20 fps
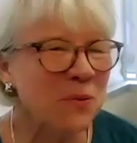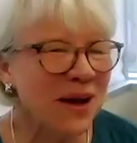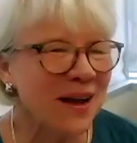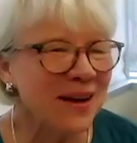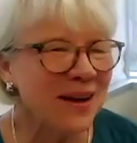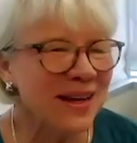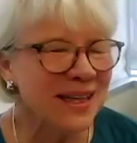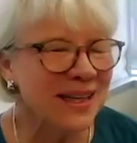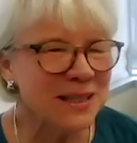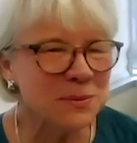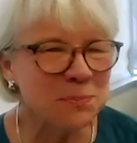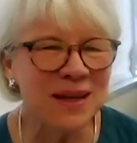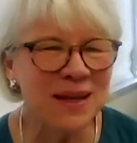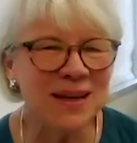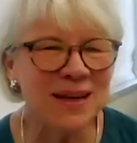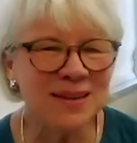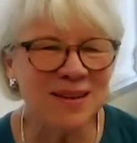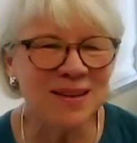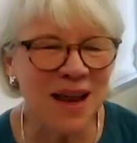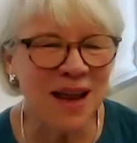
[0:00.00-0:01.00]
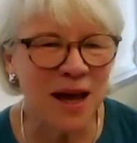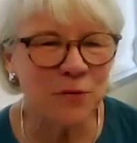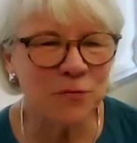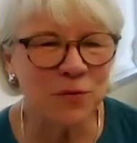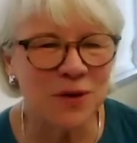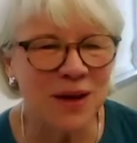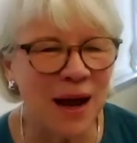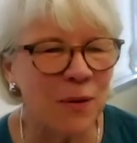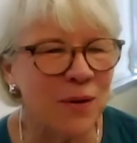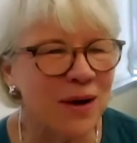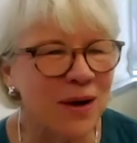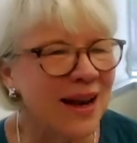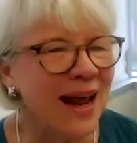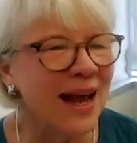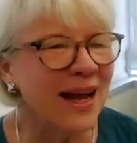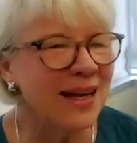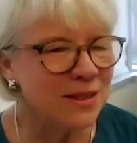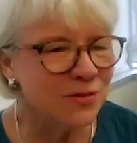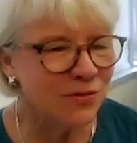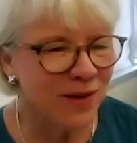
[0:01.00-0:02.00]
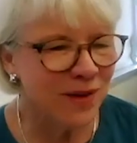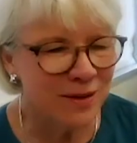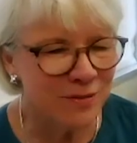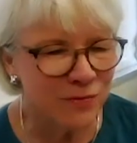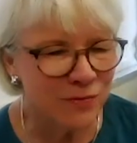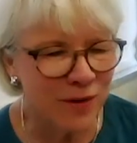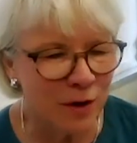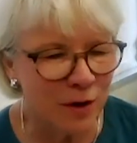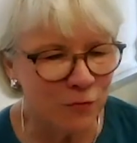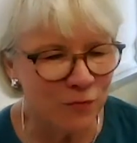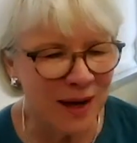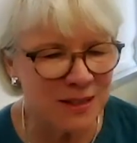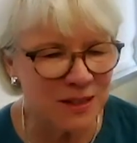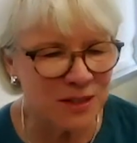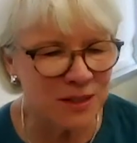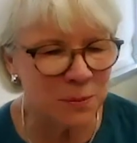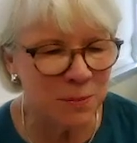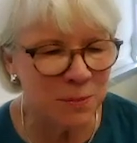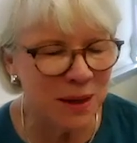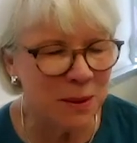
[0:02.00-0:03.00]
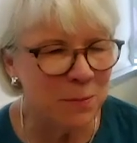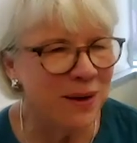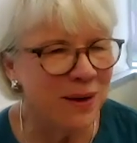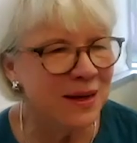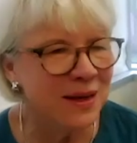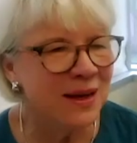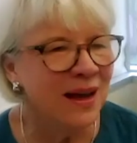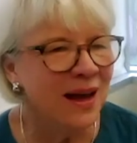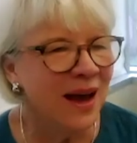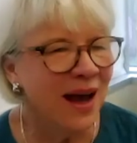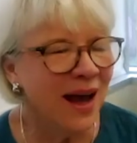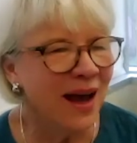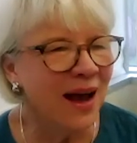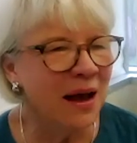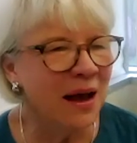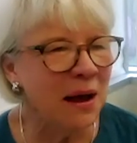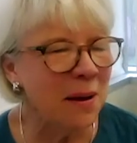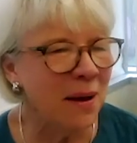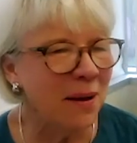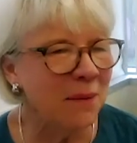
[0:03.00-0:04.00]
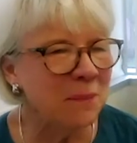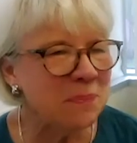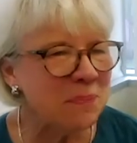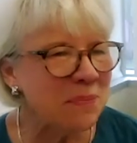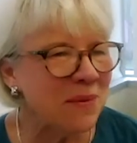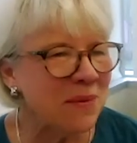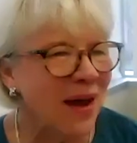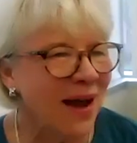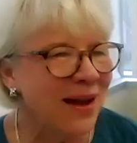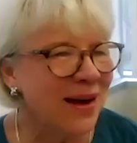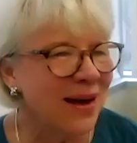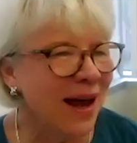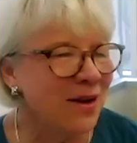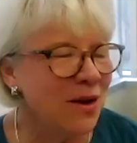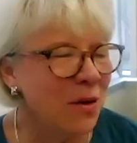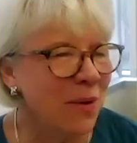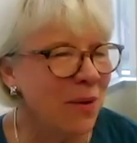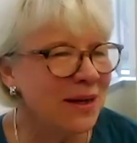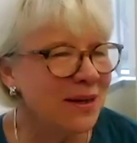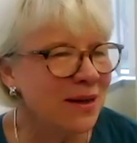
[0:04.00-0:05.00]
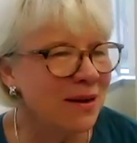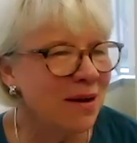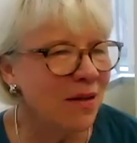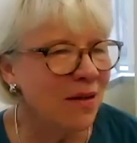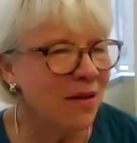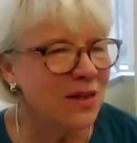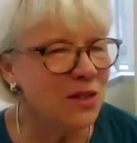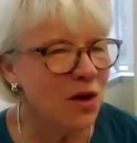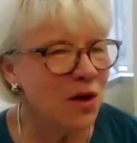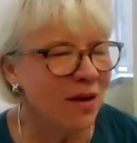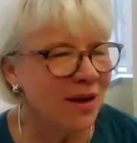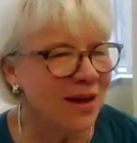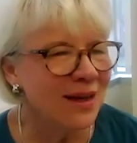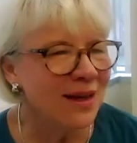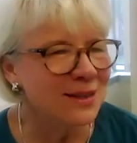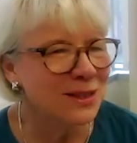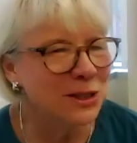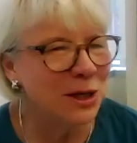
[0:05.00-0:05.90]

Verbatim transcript: Well, it's been a delightful hour and it has, it felt fast to me, but uh, I, I know I did all the talking.